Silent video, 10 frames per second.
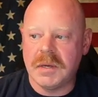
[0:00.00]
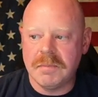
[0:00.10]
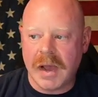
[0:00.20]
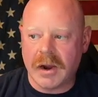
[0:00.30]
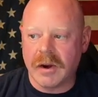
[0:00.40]

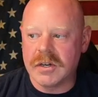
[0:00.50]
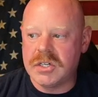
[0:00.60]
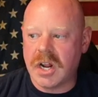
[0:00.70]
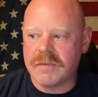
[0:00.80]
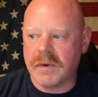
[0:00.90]
Tim Becker,
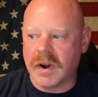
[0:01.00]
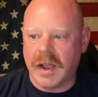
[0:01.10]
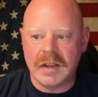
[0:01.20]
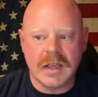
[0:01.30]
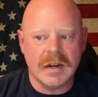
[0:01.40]
Jennifer
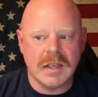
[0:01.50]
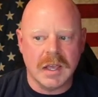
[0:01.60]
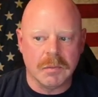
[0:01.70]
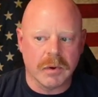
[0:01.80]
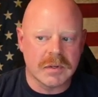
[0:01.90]
Knight, Ken
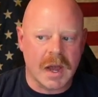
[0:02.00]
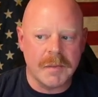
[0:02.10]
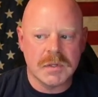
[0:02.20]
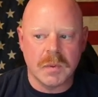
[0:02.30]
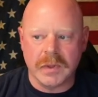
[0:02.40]
Keebler,
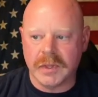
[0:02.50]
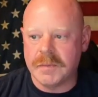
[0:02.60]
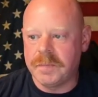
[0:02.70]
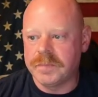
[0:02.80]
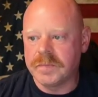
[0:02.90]
Thomas
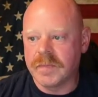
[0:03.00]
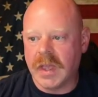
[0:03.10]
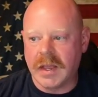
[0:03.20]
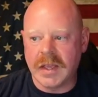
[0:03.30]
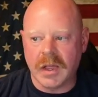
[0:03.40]
Quinlan,
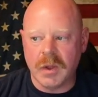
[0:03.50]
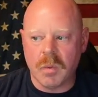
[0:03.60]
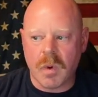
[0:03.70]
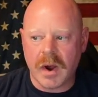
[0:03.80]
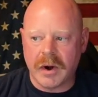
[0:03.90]
and
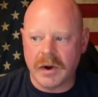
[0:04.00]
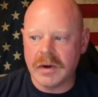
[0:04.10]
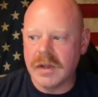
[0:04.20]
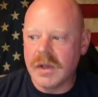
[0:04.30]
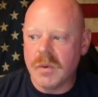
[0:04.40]
Kelly
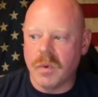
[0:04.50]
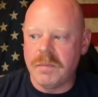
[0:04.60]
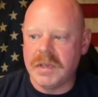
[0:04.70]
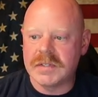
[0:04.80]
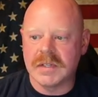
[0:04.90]
Weiner,
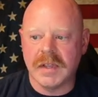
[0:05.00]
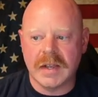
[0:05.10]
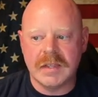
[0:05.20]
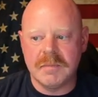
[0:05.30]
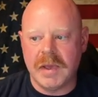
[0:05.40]
would be
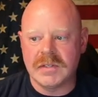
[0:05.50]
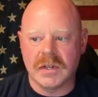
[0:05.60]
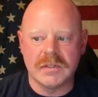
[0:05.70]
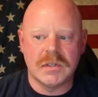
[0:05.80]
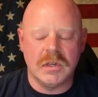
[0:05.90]
selected
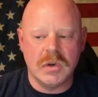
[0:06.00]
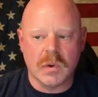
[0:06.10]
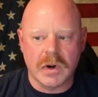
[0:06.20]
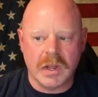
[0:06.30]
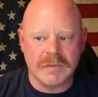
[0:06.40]
based on
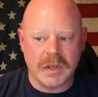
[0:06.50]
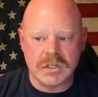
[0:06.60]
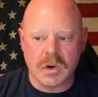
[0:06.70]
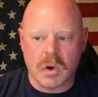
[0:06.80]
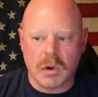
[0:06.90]
seniority if they
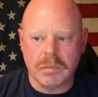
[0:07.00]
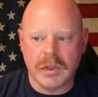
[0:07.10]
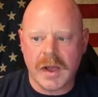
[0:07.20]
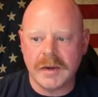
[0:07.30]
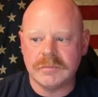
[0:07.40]
should all
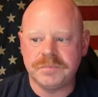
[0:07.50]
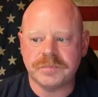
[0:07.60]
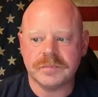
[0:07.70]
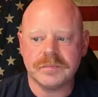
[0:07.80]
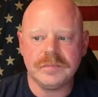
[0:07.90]
apply.
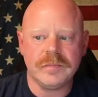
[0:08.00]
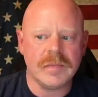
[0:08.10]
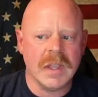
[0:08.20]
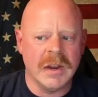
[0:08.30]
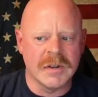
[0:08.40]

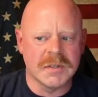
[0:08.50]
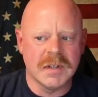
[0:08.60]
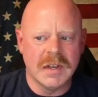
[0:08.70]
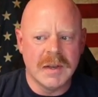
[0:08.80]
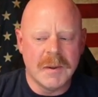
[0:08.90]

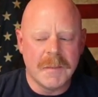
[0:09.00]
Here's